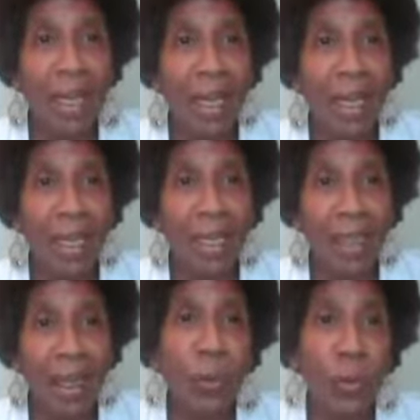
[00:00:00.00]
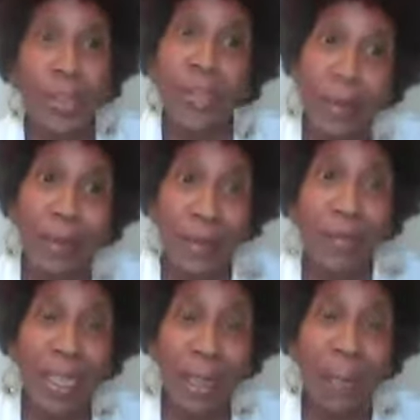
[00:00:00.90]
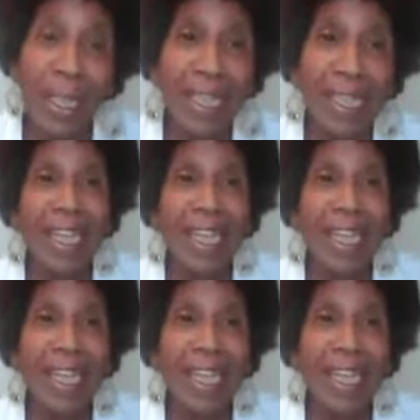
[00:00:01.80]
Okay. In other words, we need money.